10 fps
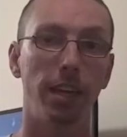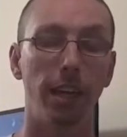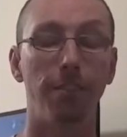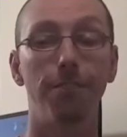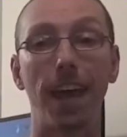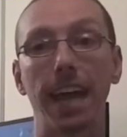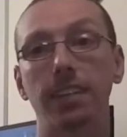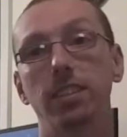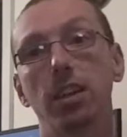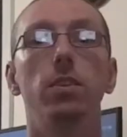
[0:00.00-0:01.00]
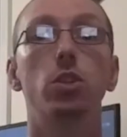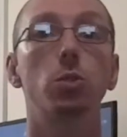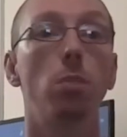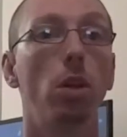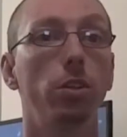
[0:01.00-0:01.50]
In fact, the
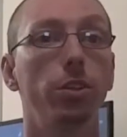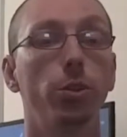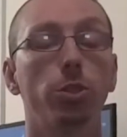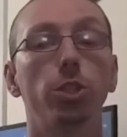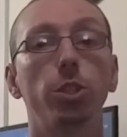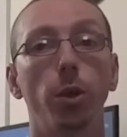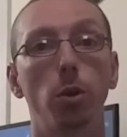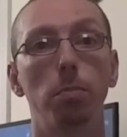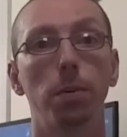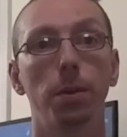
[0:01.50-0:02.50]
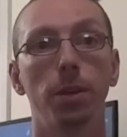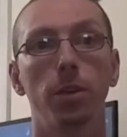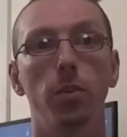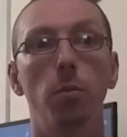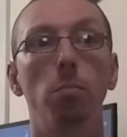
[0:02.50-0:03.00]
smaller your scope,
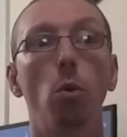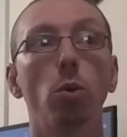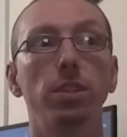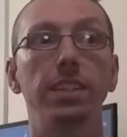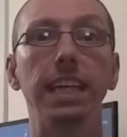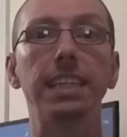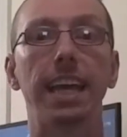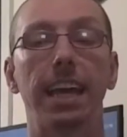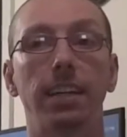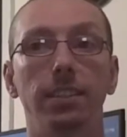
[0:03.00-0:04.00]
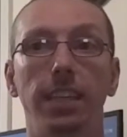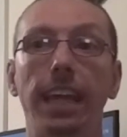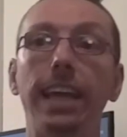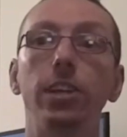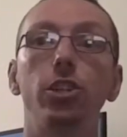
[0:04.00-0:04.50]
the more detailed
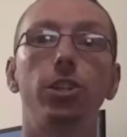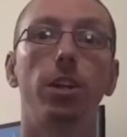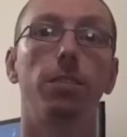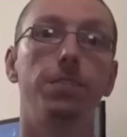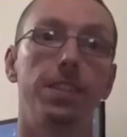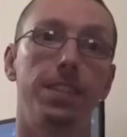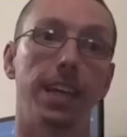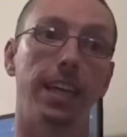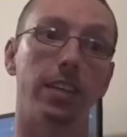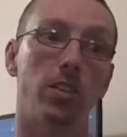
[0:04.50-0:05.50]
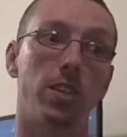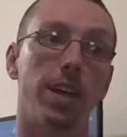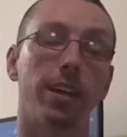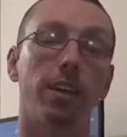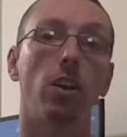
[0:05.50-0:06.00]
each of the things
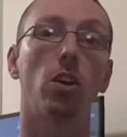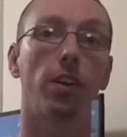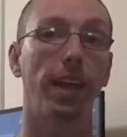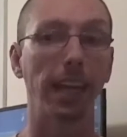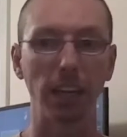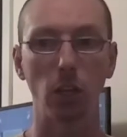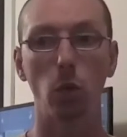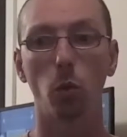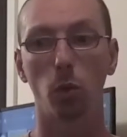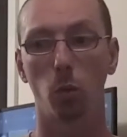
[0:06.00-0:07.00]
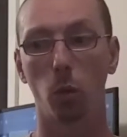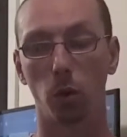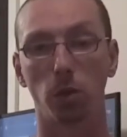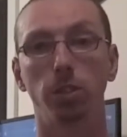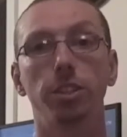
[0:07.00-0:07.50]
that are in your
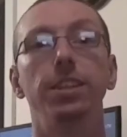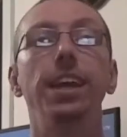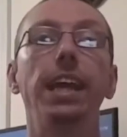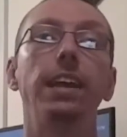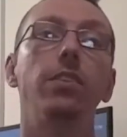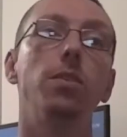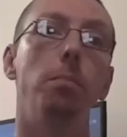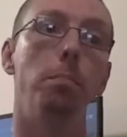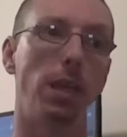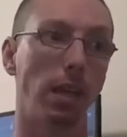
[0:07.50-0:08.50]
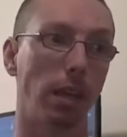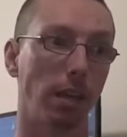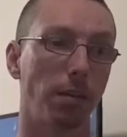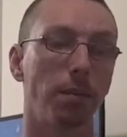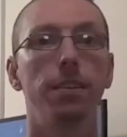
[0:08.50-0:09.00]
world need to be.
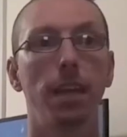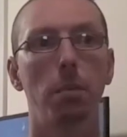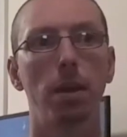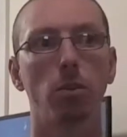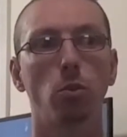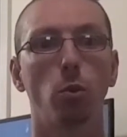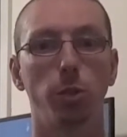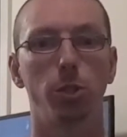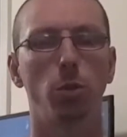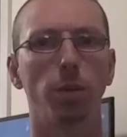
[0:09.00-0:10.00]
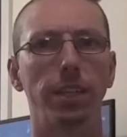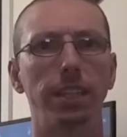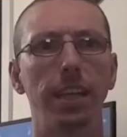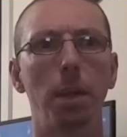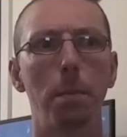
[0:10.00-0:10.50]
Think about Toy Story and
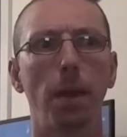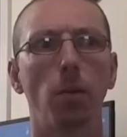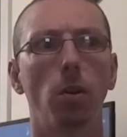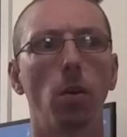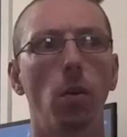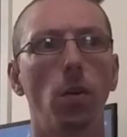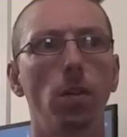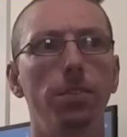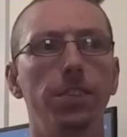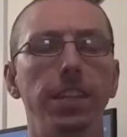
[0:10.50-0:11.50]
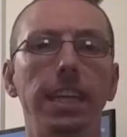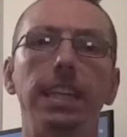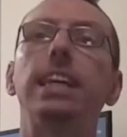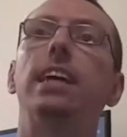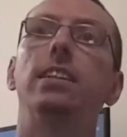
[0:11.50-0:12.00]
think about all of the
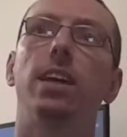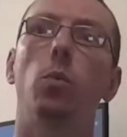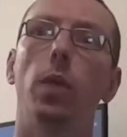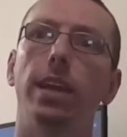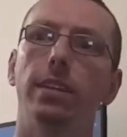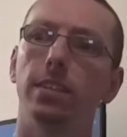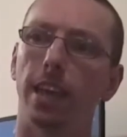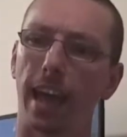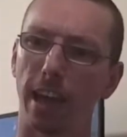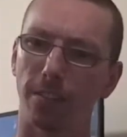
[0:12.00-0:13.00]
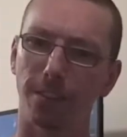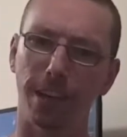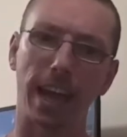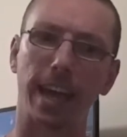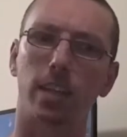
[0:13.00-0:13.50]
detail that went into
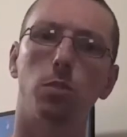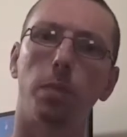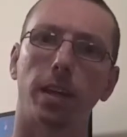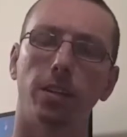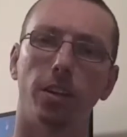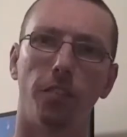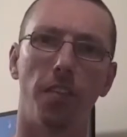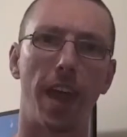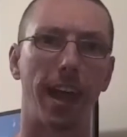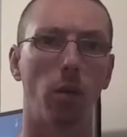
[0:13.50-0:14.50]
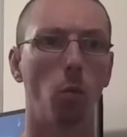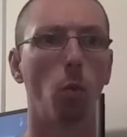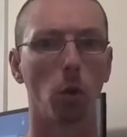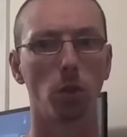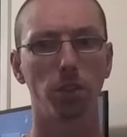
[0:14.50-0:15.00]
every aspect of that
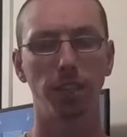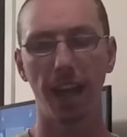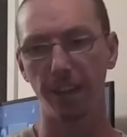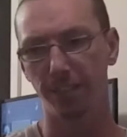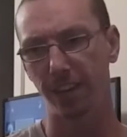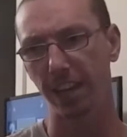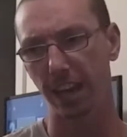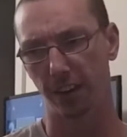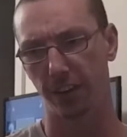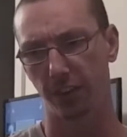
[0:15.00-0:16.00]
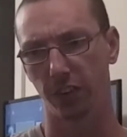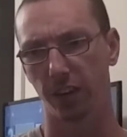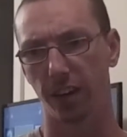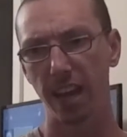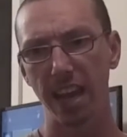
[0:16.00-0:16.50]
world, every
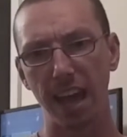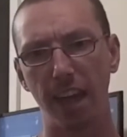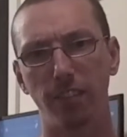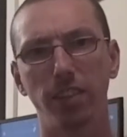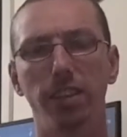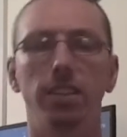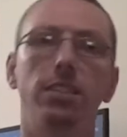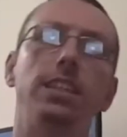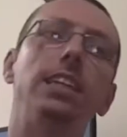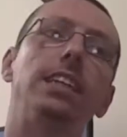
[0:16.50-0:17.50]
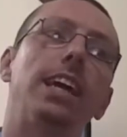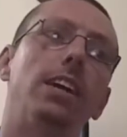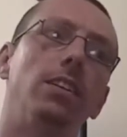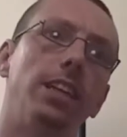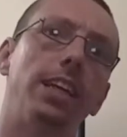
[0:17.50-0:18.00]
character, every little
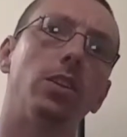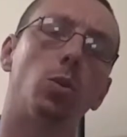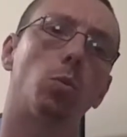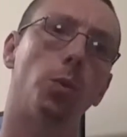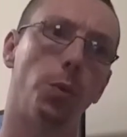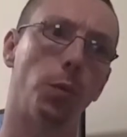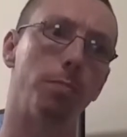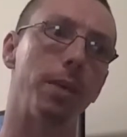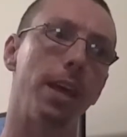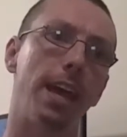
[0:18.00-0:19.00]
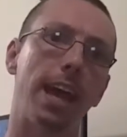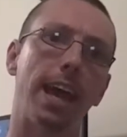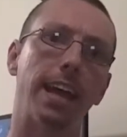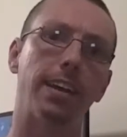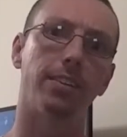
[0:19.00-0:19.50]
detail in the room,
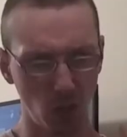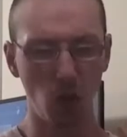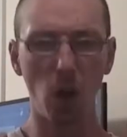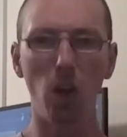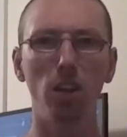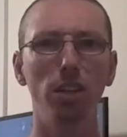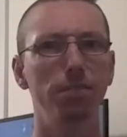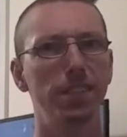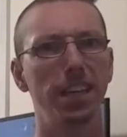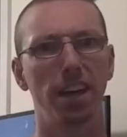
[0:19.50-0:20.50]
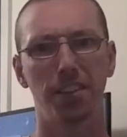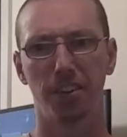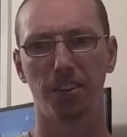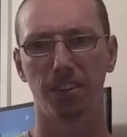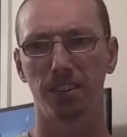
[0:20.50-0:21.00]
and all of the
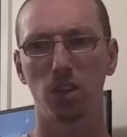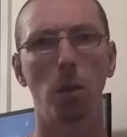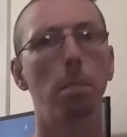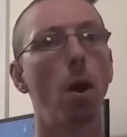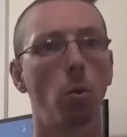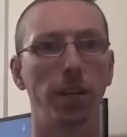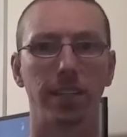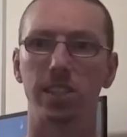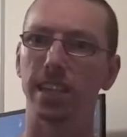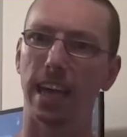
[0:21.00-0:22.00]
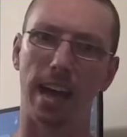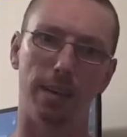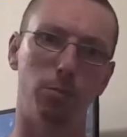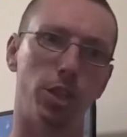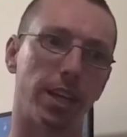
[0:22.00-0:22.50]
other components, the
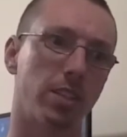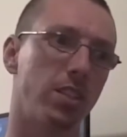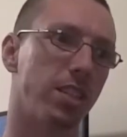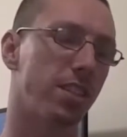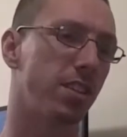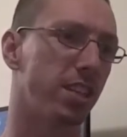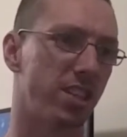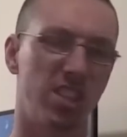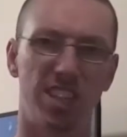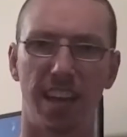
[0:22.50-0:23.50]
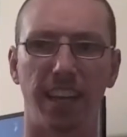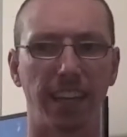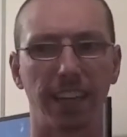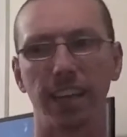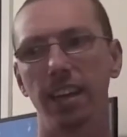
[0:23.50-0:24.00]
objects, the
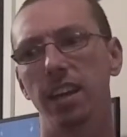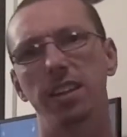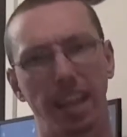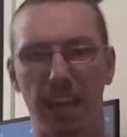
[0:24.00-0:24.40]
setting, the